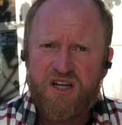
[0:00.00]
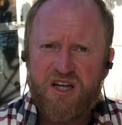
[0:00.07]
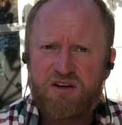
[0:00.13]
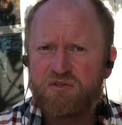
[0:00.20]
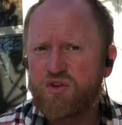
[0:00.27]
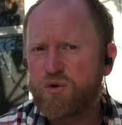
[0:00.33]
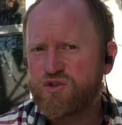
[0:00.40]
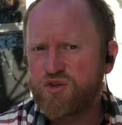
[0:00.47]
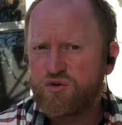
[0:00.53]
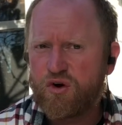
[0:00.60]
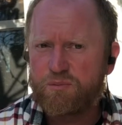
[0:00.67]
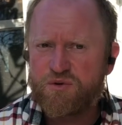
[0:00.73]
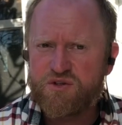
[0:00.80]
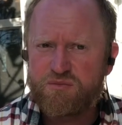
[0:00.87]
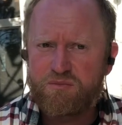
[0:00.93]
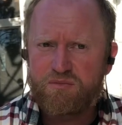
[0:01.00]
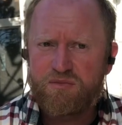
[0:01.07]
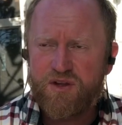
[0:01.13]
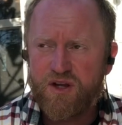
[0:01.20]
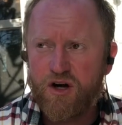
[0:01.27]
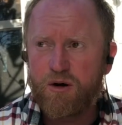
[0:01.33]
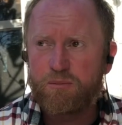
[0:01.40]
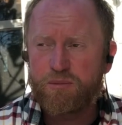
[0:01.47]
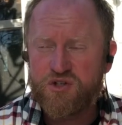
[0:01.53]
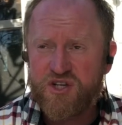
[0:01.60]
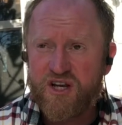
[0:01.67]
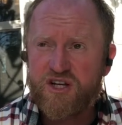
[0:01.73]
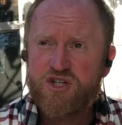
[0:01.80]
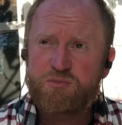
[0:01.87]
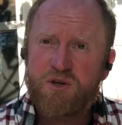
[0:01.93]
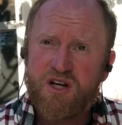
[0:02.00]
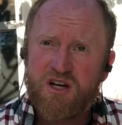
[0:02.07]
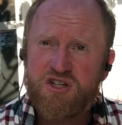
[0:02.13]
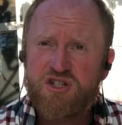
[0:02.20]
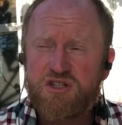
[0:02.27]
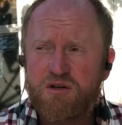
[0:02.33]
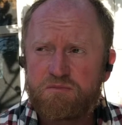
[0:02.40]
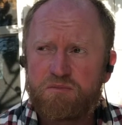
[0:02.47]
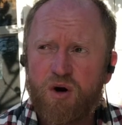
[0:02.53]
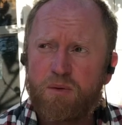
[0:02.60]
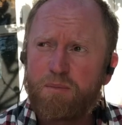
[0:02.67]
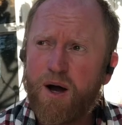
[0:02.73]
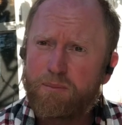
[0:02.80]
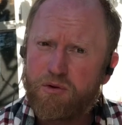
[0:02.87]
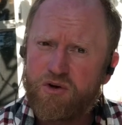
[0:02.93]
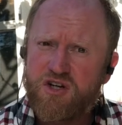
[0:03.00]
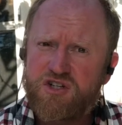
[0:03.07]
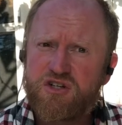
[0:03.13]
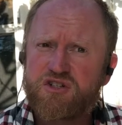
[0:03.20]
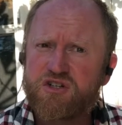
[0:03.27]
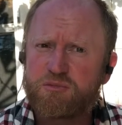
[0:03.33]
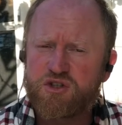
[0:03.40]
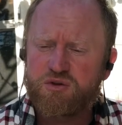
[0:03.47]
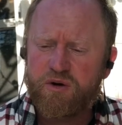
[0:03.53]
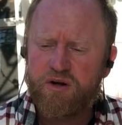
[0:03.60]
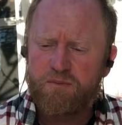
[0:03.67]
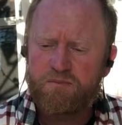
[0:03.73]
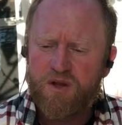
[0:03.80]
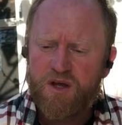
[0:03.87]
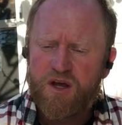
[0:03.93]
even though it's a lower percentage, because our population is so much greater.